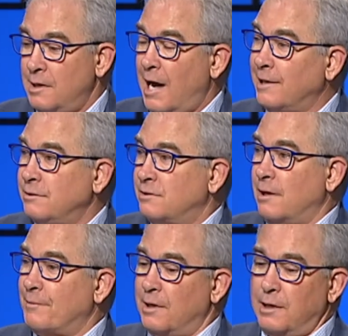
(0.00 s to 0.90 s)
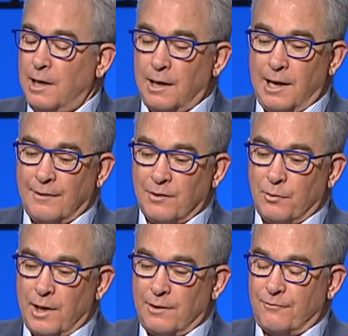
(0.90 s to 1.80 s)
I do something every
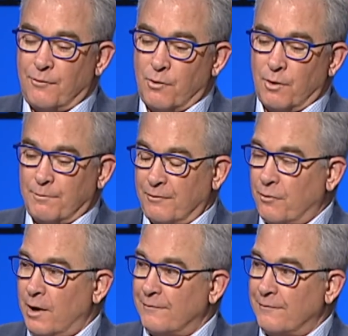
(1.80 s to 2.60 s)
week before